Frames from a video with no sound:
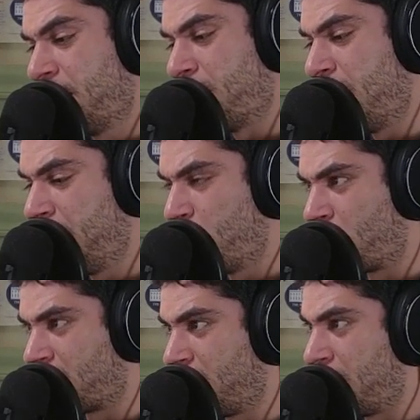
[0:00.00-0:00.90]
many more
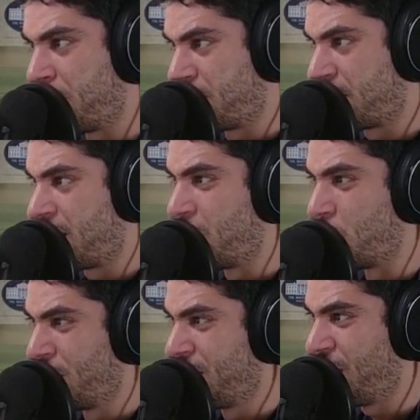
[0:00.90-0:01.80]
clubs are
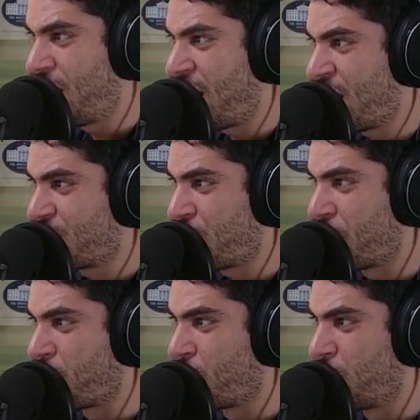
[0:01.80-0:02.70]
really asking
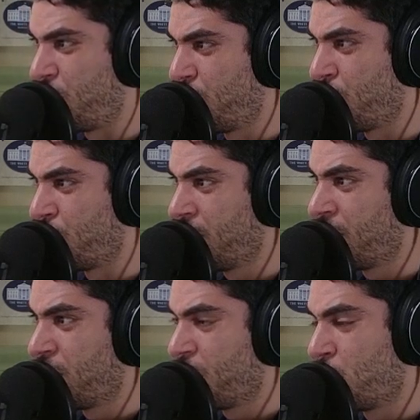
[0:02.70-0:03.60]
for you
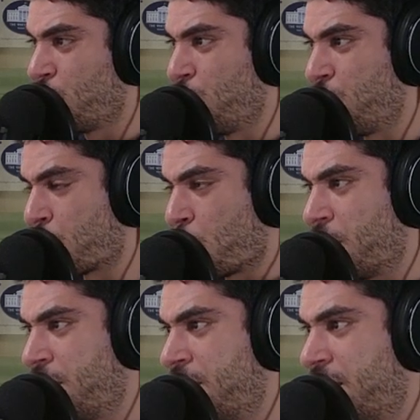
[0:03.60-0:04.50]
to
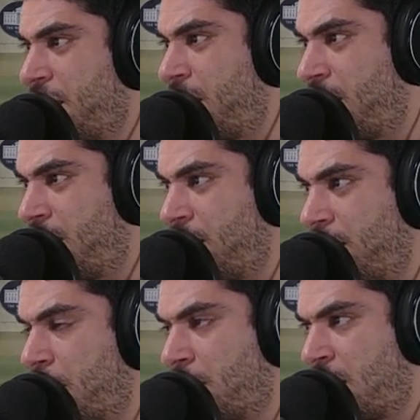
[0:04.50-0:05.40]
join
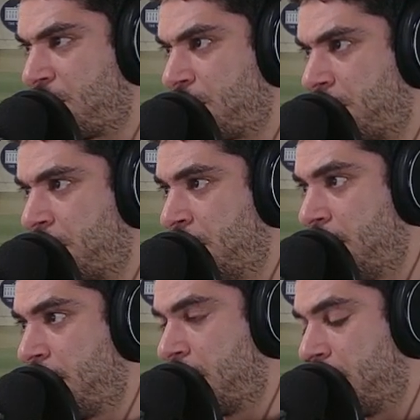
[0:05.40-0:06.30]
the roster?
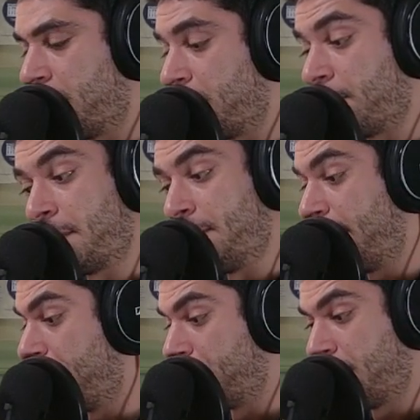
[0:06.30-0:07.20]
I mean,
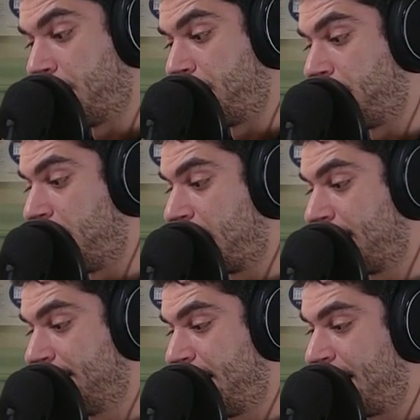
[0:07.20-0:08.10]
I don't know. For
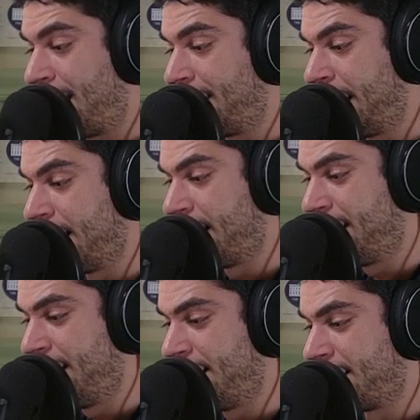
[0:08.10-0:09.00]
Lacazette, I think it
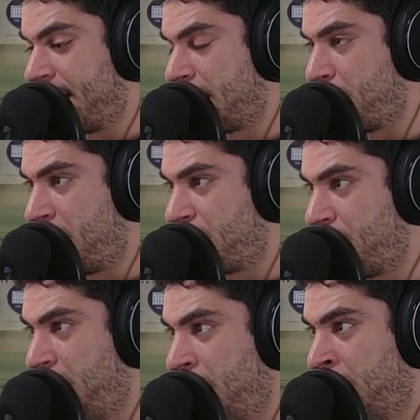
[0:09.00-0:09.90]
is not the best
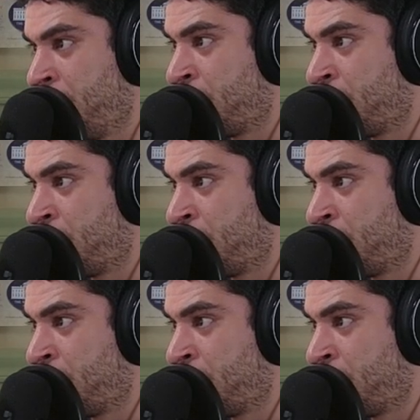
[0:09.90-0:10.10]
deal,